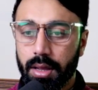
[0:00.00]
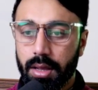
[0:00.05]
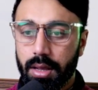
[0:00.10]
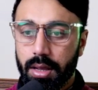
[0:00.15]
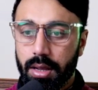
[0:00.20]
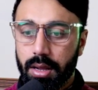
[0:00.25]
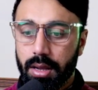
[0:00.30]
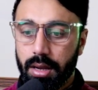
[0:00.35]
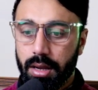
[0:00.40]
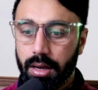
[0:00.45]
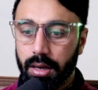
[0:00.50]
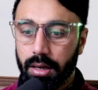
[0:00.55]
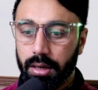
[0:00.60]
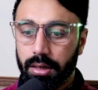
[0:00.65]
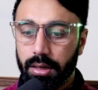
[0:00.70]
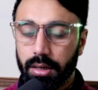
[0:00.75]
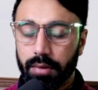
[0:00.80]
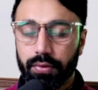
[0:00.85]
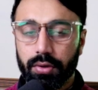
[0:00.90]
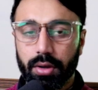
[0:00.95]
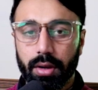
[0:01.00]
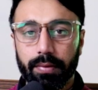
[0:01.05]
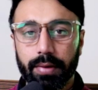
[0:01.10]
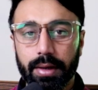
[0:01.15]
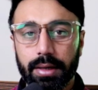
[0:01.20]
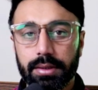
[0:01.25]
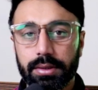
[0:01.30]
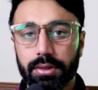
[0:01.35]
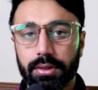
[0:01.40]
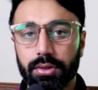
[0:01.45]
And if you have any
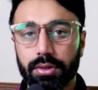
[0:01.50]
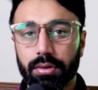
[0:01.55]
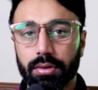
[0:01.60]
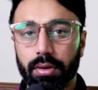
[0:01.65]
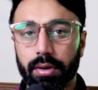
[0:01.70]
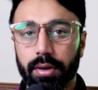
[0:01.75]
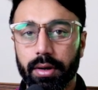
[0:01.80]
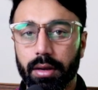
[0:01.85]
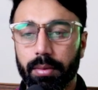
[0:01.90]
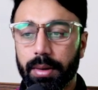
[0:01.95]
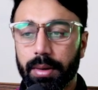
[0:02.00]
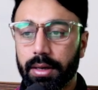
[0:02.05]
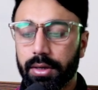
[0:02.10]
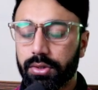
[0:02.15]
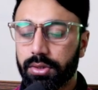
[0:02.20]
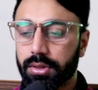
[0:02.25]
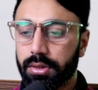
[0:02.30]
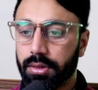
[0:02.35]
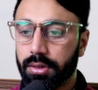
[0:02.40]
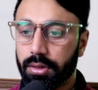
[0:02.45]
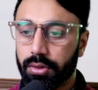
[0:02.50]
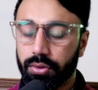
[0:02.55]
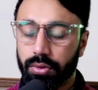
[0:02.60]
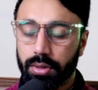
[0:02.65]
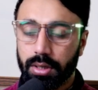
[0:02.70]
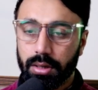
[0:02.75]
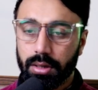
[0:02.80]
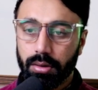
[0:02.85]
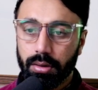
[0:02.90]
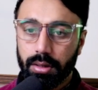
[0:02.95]
suggestion or recommendation, you can
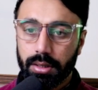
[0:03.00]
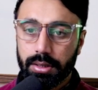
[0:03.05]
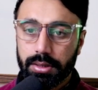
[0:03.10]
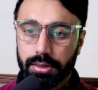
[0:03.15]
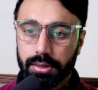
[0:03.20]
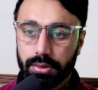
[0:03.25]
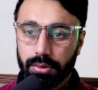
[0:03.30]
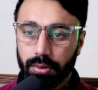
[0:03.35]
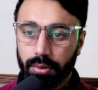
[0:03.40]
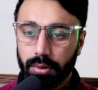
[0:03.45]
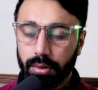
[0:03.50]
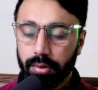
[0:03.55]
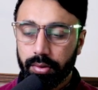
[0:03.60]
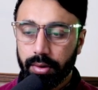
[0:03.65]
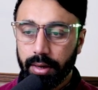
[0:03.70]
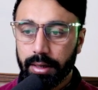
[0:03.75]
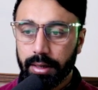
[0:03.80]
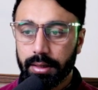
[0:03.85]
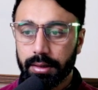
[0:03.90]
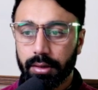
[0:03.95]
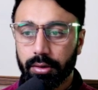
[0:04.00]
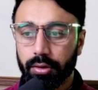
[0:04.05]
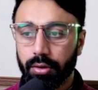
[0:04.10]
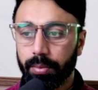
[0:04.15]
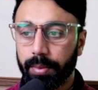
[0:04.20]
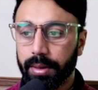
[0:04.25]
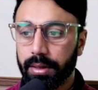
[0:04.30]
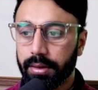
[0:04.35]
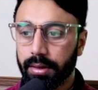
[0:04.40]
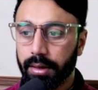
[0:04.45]
also write in the comment.
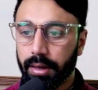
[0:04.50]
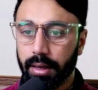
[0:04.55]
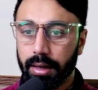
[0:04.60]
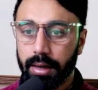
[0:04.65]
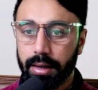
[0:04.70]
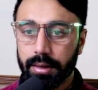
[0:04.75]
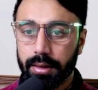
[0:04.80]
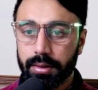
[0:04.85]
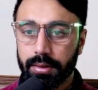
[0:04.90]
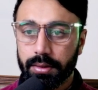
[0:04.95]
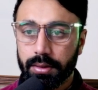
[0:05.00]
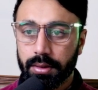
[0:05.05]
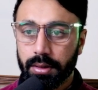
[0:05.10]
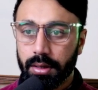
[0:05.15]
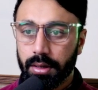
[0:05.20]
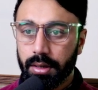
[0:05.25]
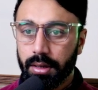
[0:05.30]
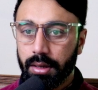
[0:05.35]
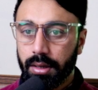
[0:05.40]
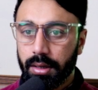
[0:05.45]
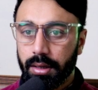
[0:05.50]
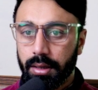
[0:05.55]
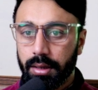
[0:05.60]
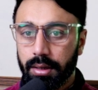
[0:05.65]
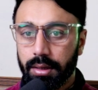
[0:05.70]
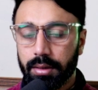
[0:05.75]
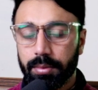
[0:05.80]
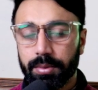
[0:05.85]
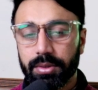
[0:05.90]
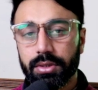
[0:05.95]
And let me
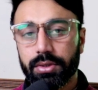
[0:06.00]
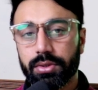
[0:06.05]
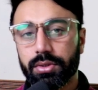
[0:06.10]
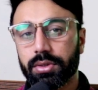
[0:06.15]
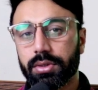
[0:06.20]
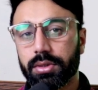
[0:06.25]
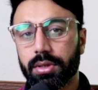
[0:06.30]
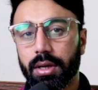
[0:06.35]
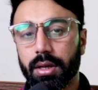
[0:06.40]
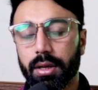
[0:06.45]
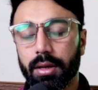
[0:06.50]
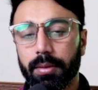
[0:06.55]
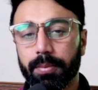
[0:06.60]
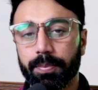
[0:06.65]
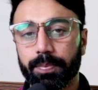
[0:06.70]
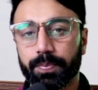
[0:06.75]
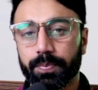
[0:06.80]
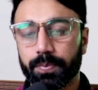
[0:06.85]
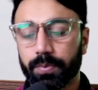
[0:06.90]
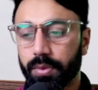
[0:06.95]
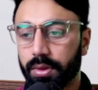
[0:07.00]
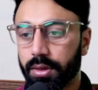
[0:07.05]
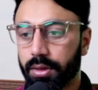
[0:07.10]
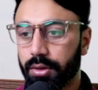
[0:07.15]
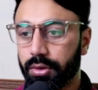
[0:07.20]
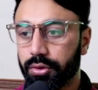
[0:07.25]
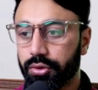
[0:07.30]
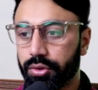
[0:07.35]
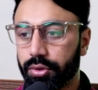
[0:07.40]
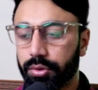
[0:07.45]
just
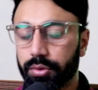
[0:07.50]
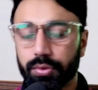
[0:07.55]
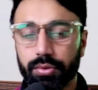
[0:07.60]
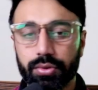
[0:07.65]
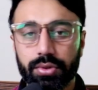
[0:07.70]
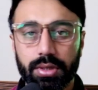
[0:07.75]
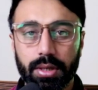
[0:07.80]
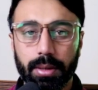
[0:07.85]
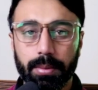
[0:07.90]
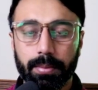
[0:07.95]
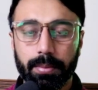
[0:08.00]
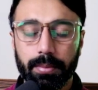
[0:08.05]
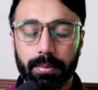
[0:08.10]
show some